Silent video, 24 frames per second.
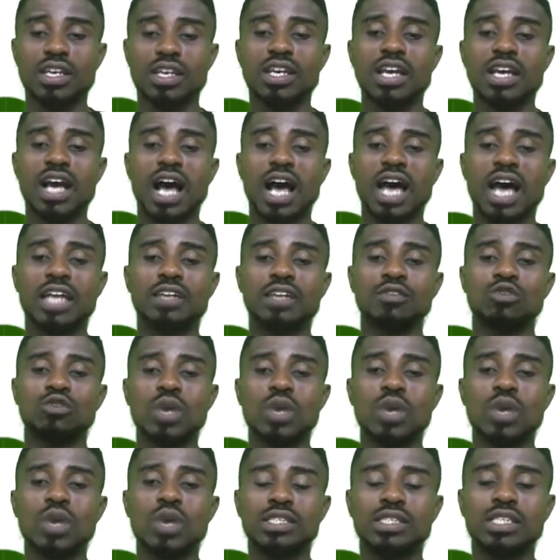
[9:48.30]
And if
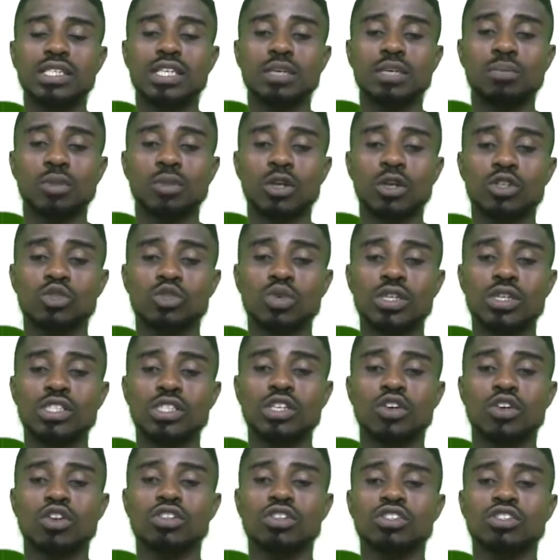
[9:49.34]
20 plus 20
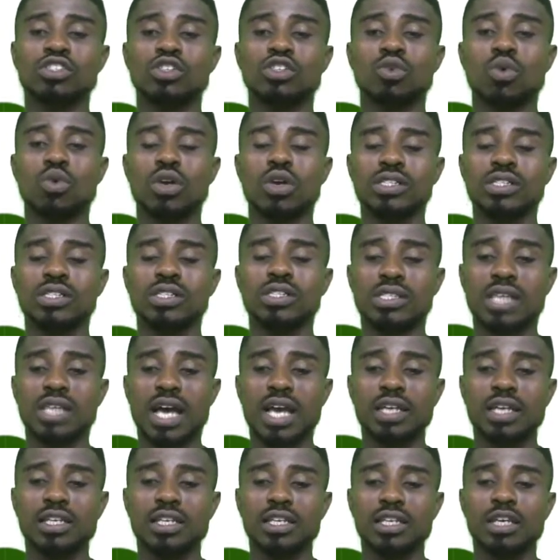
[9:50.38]
crosses equality sign,
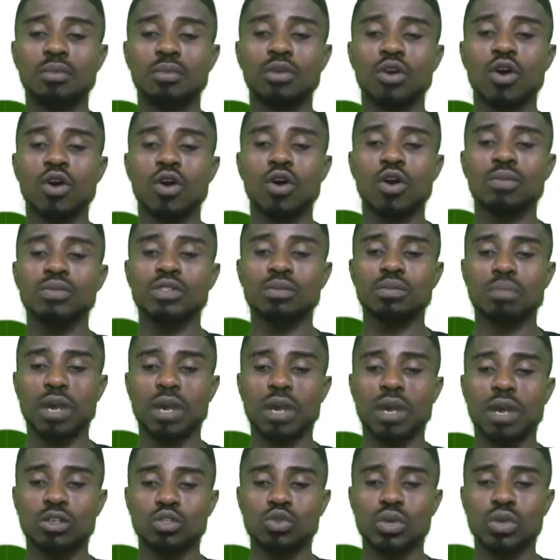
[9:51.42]
it becomes
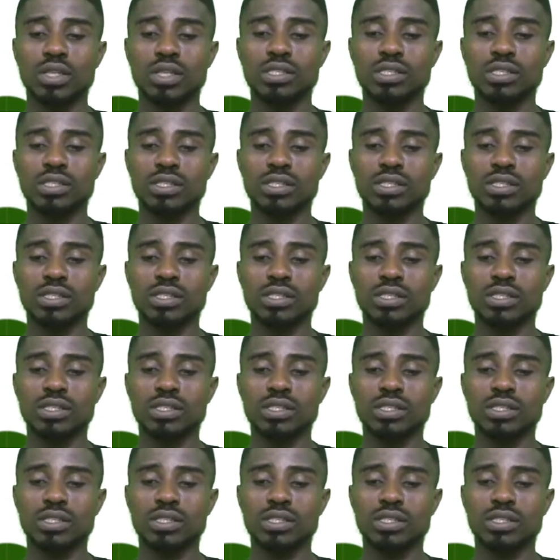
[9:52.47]
minus 20.